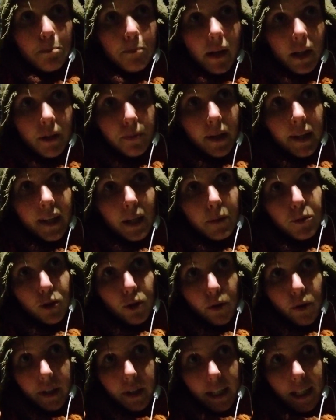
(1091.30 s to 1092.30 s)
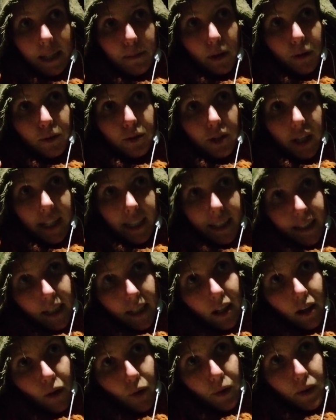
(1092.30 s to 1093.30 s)
But what I'm talking about right
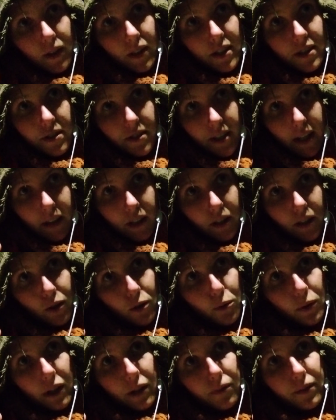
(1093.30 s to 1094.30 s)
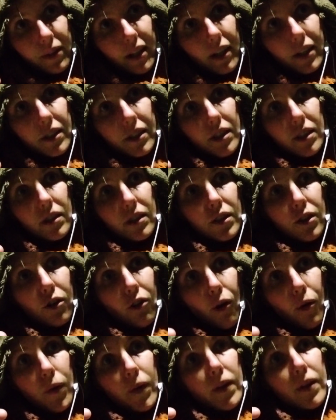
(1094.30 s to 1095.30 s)
now is that when we are, you
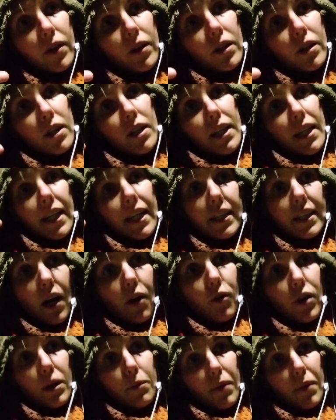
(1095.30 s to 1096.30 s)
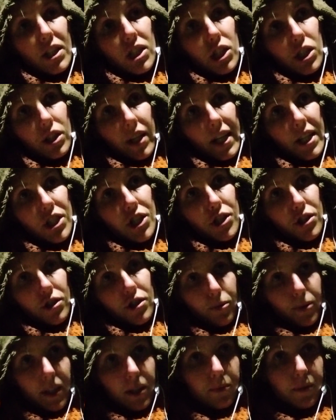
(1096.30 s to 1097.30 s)
know, in our
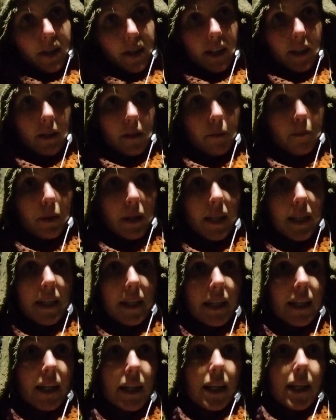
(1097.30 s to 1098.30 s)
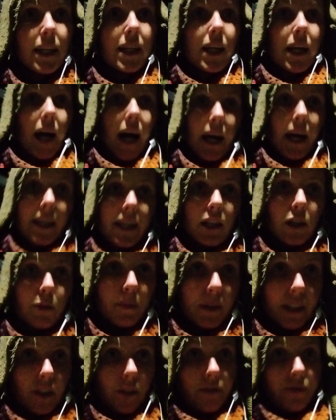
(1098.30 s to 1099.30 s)
imagination, when we are being a little
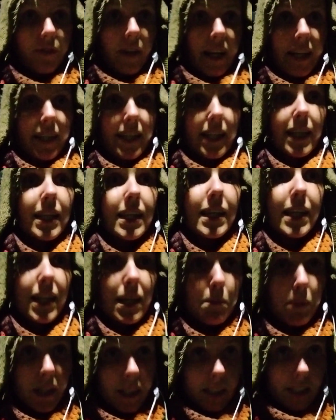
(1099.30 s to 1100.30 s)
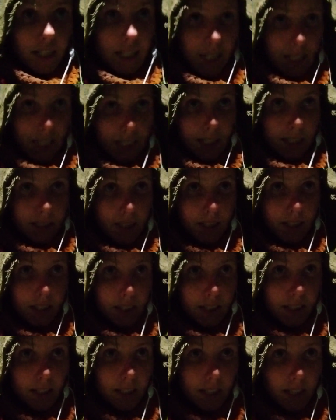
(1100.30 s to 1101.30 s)
bit of like limiting,
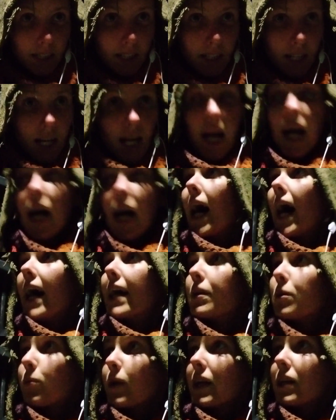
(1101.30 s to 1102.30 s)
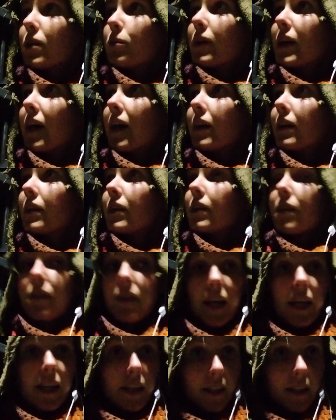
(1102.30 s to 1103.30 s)
and when we are
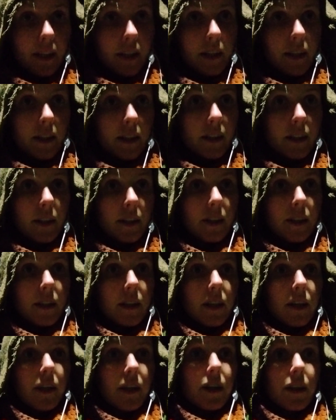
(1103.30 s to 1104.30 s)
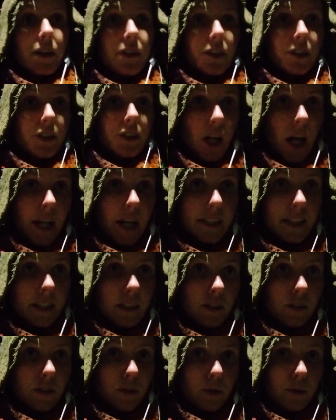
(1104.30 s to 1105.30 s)
then
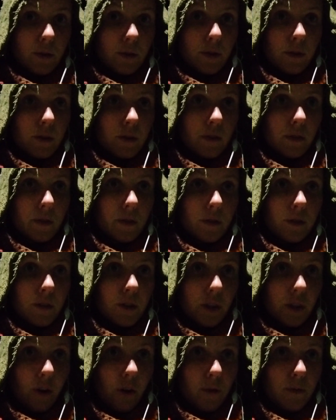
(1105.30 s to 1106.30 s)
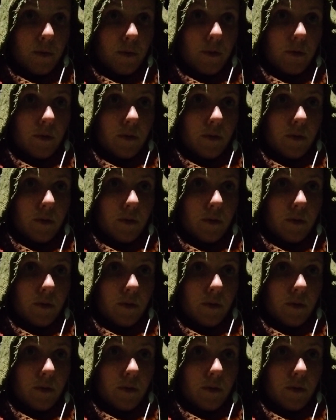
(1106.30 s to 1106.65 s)
trying to, you know,